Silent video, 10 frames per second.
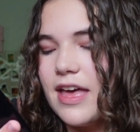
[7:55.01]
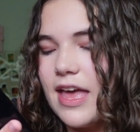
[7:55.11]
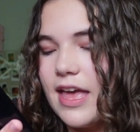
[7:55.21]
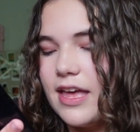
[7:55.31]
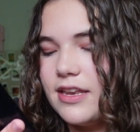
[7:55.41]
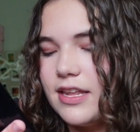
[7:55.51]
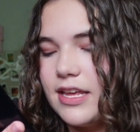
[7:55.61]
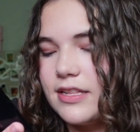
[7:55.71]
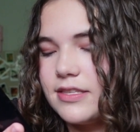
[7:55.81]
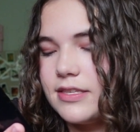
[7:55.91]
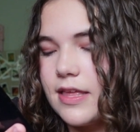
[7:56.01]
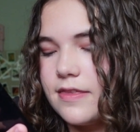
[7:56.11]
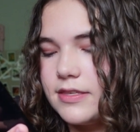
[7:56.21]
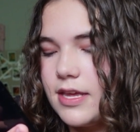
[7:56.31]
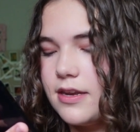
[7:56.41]
And it's
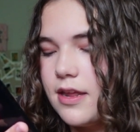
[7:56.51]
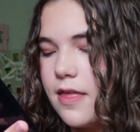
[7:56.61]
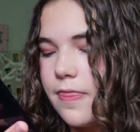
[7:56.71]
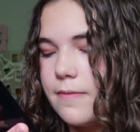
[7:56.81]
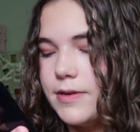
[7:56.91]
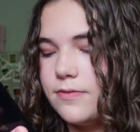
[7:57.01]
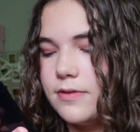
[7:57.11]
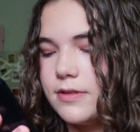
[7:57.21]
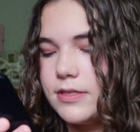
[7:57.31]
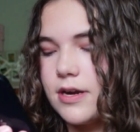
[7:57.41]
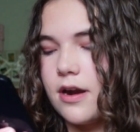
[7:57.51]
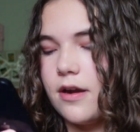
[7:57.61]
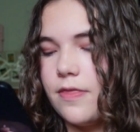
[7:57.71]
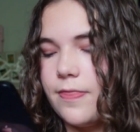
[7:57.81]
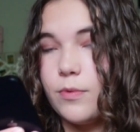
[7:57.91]
the sun, the moon, the
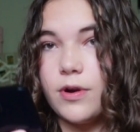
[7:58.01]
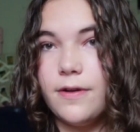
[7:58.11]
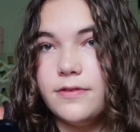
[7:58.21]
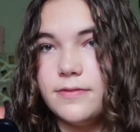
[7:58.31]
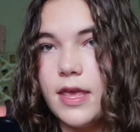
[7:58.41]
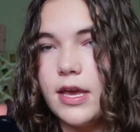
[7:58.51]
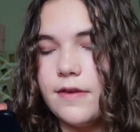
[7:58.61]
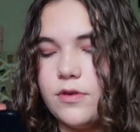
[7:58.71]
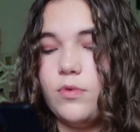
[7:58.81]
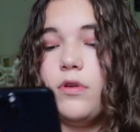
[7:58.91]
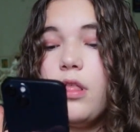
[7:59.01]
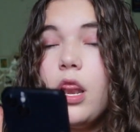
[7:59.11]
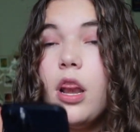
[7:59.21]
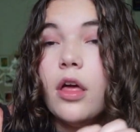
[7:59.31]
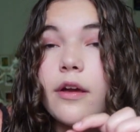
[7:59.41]
star, the world. If you
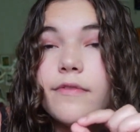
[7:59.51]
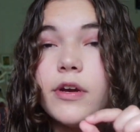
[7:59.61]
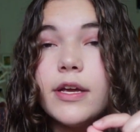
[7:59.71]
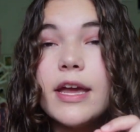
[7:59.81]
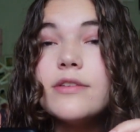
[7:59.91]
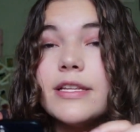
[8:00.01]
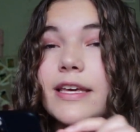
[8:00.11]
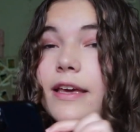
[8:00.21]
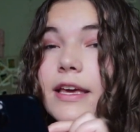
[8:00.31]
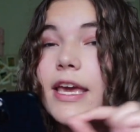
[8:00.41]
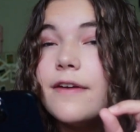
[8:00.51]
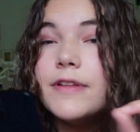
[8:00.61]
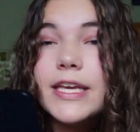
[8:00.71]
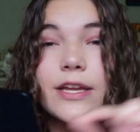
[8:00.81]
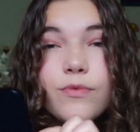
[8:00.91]
look very carefully
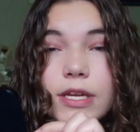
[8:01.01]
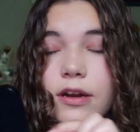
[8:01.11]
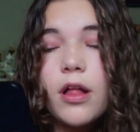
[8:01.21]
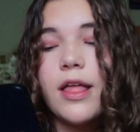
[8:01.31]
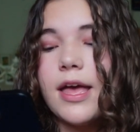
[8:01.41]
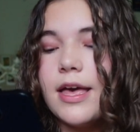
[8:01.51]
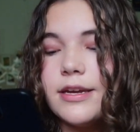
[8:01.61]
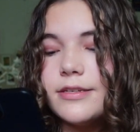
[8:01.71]
and read it all. And I